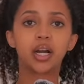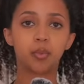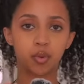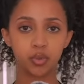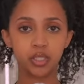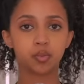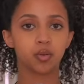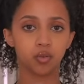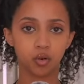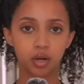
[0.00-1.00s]
a couple weeks
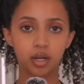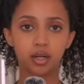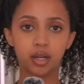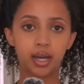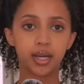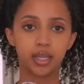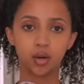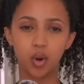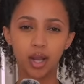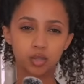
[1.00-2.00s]
before I get a
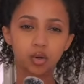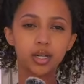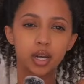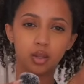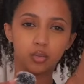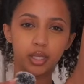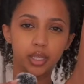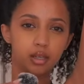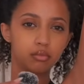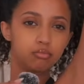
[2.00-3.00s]
wax, or another
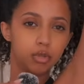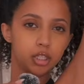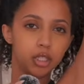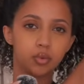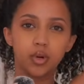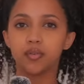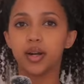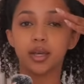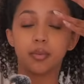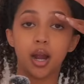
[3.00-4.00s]
week, I think. Whenever
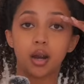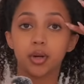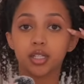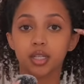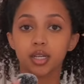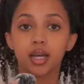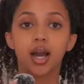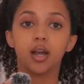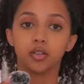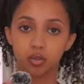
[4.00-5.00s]
I get my eyebrows done,
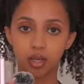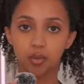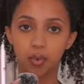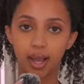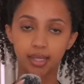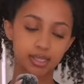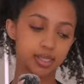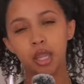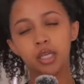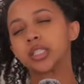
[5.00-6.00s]
I also get a
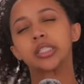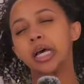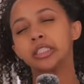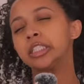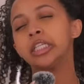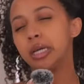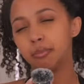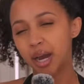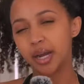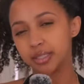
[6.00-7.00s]
wax. This is that
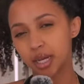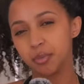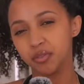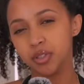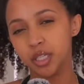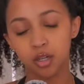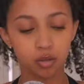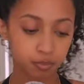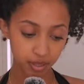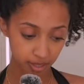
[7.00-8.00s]
TMI type of video.
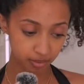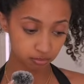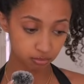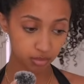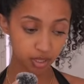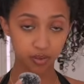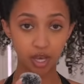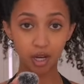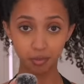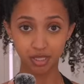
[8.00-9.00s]
But if it
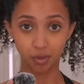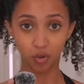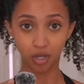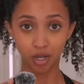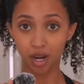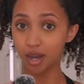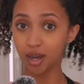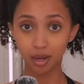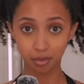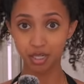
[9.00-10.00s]
helps someone,
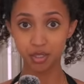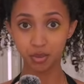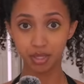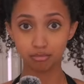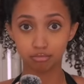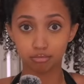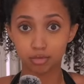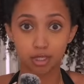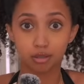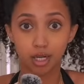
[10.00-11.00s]
I'm gonna do it,
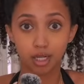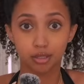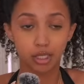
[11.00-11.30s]
and I don't care.